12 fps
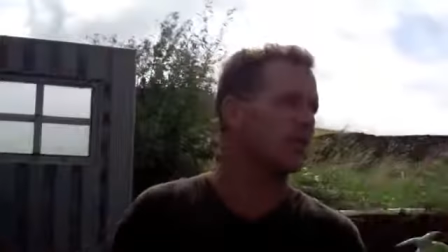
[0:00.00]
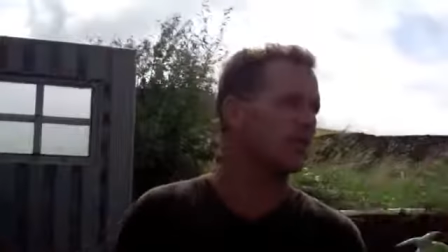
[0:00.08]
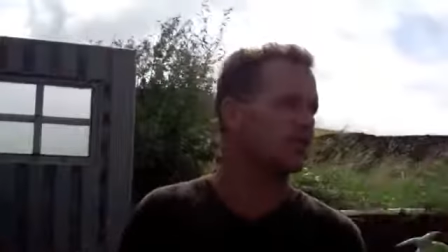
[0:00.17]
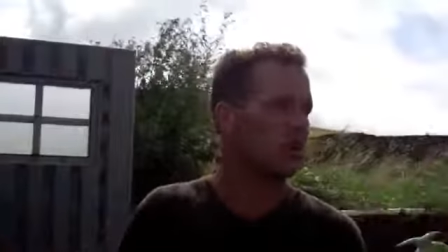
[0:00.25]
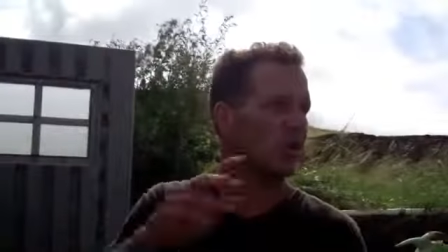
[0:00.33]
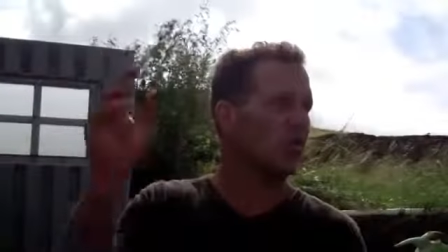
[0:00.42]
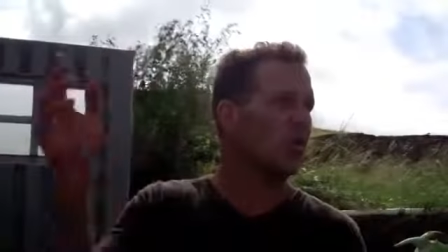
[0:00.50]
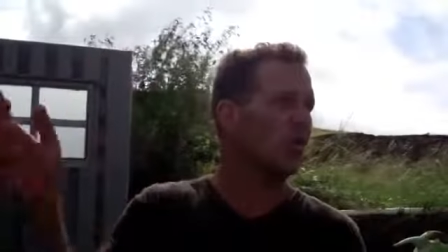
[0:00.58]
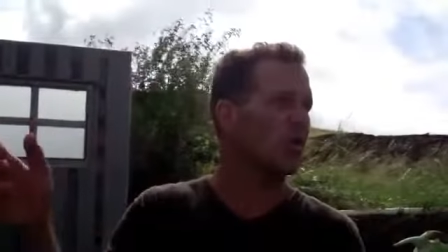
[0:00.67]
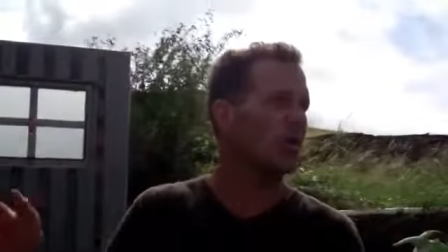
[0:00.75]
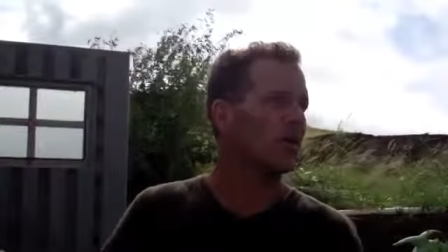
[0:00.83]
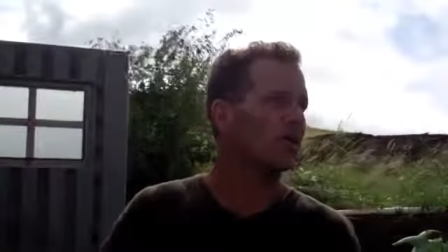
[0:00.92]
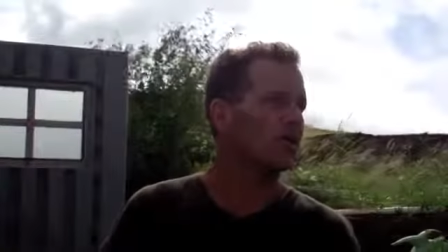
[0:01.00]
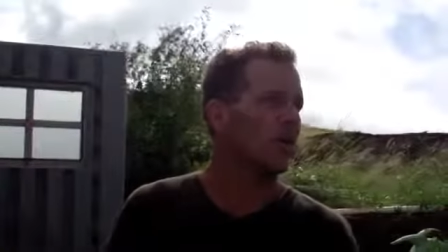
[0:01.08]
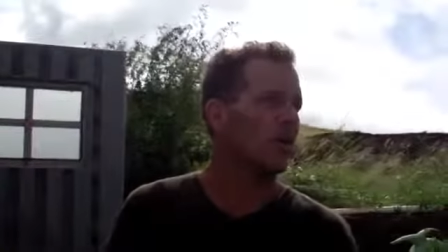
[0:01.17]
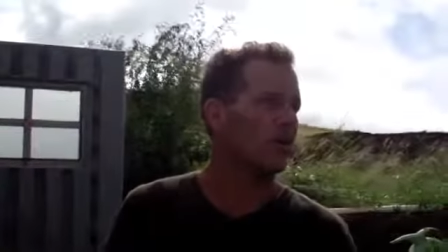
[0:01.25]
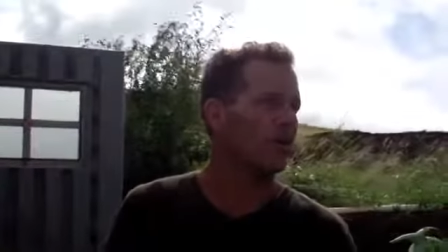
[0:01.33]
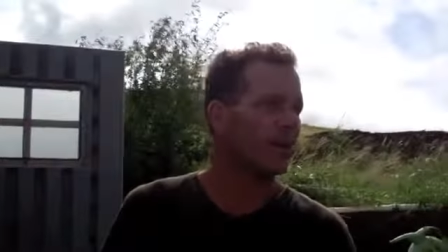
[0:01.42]
in the circle.
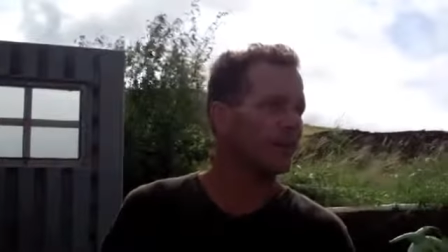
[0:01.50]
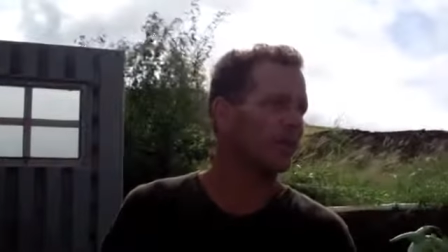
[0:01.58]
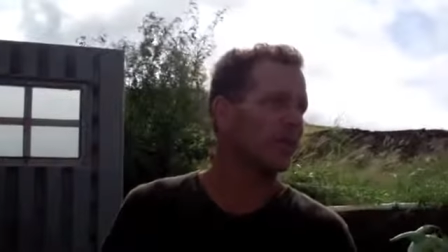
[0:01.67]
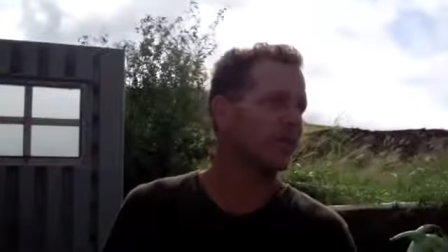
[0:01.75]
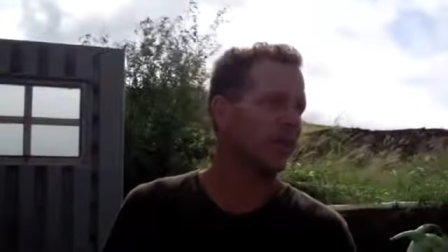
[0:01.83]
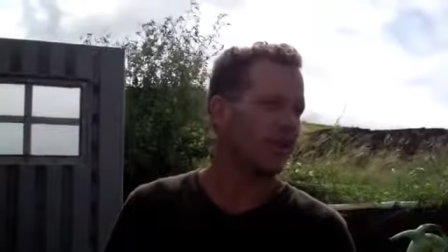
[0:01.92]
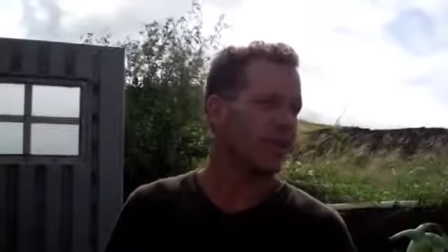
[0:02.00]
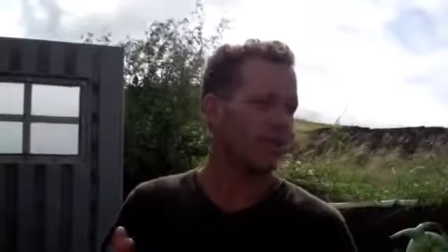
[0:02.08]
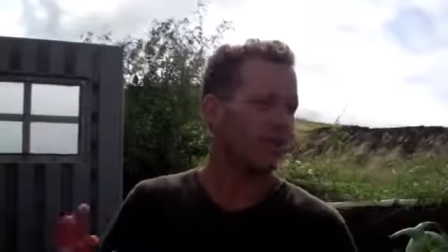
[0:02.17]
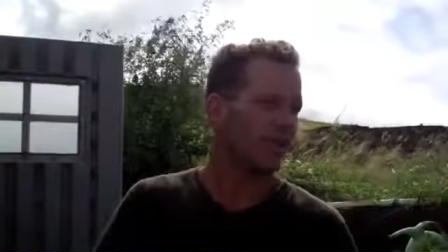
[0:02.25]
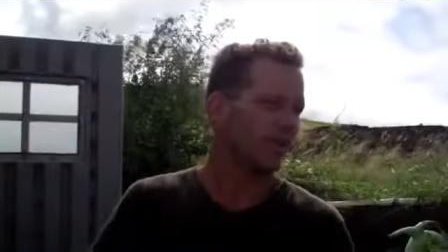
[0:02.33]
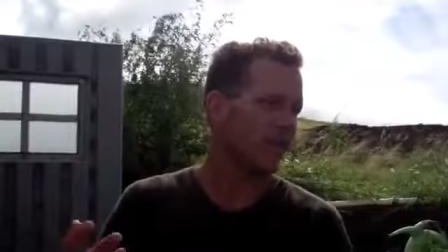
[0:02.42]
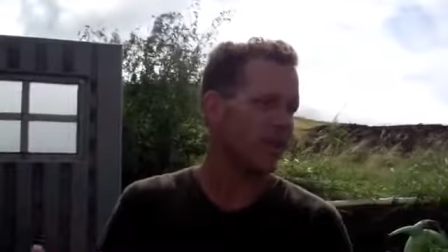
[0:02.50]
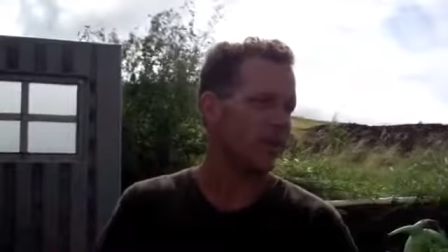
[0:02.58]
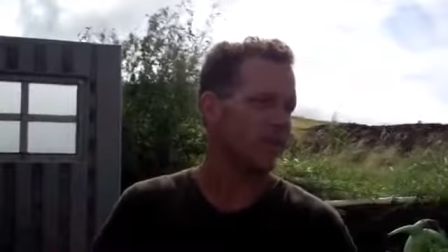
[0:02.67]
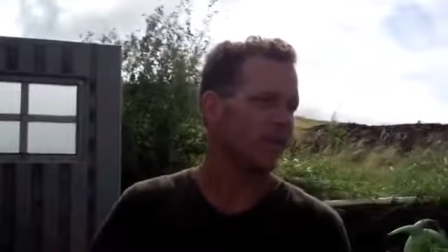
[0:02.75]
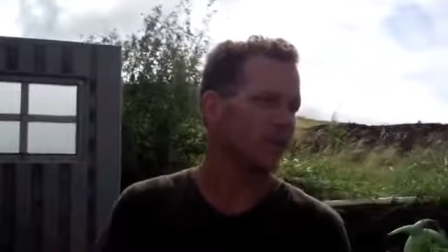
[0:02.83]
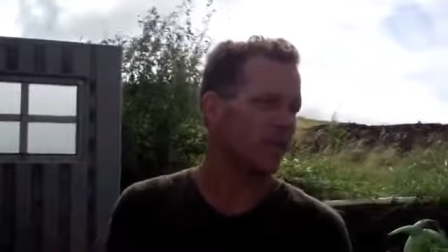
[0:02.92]
So eventually, you know what I mean, it's not
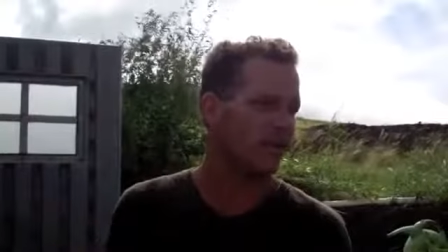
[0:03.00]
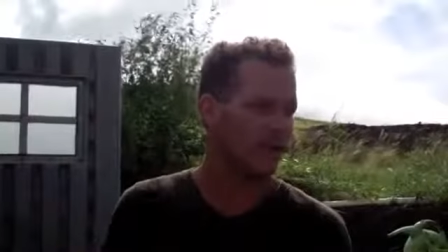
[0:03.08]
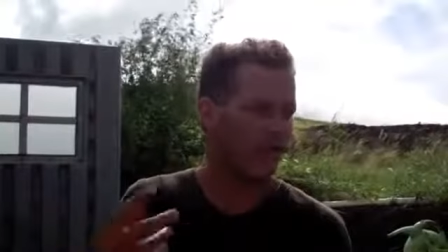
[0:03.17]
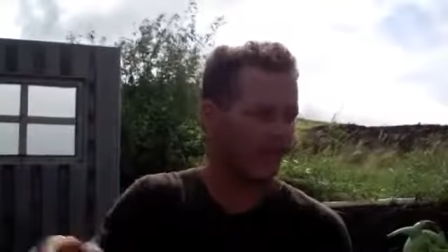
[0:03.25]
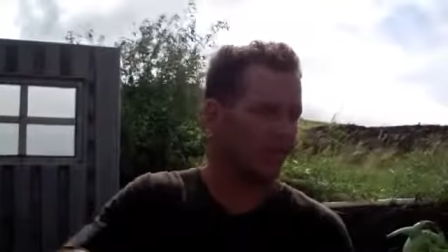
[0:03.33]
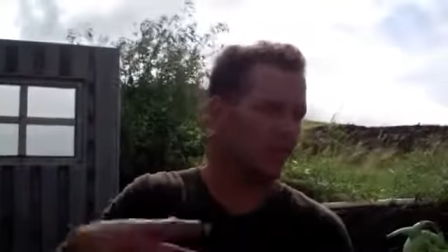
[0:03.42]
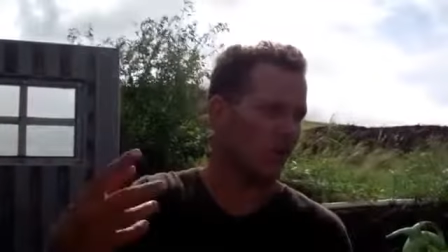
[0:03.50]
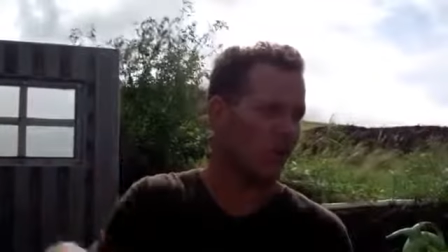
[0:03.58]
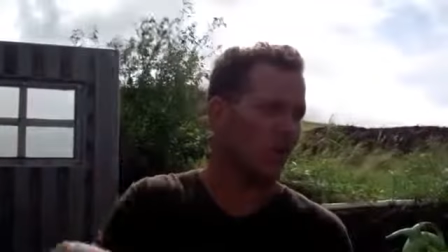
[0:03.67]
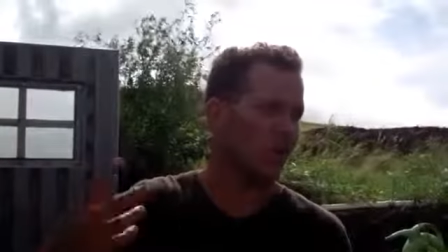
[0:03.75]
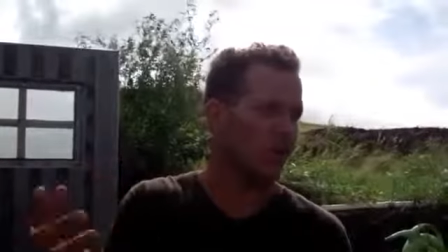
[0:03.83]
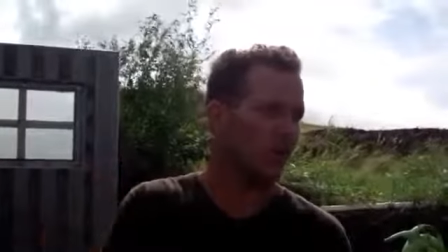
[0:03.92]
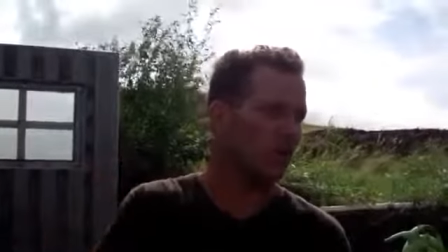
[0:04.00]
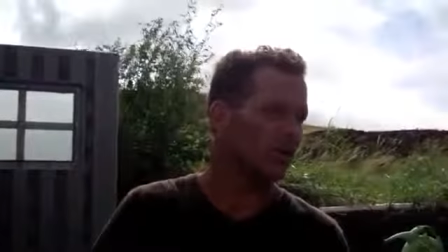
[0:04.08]
going to keep up its circle.